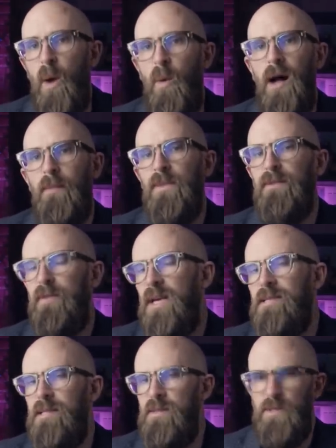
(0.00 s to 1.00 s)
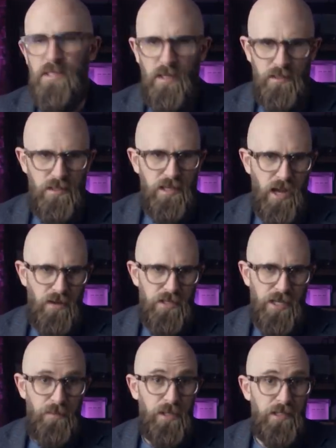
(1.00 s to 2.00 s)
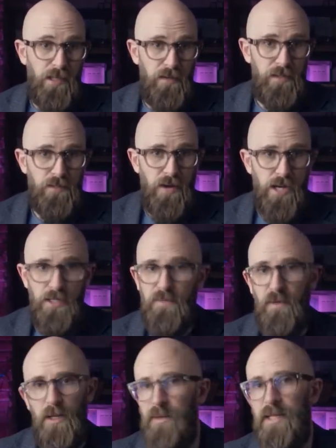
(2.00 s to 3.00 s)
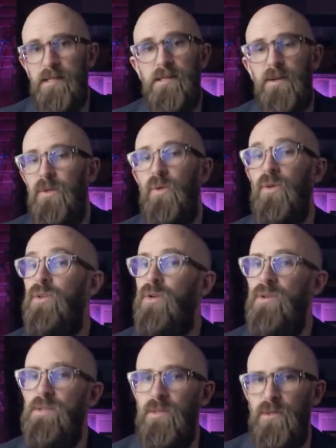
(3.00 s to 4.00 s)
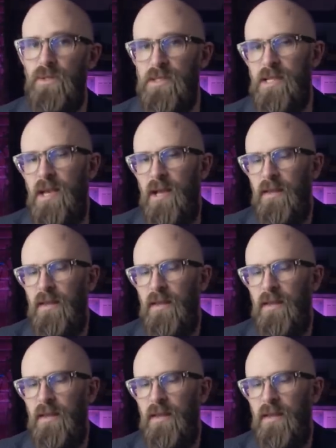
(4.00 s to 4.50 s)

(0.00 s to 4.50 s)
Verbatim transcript: While at first this was largely carried out by surface raiders following the so-called cruiser rules,